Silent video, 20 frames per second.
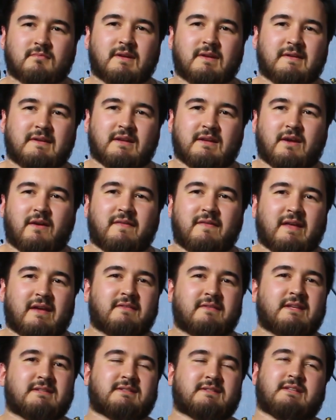you know,
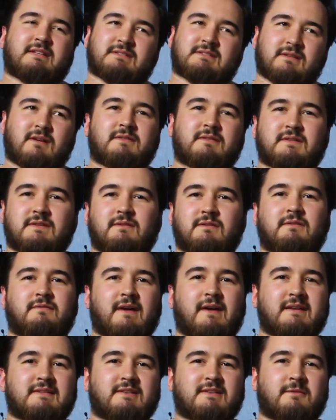there's a lot to do with
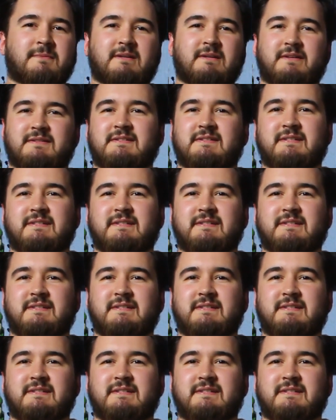that. So it'd be nice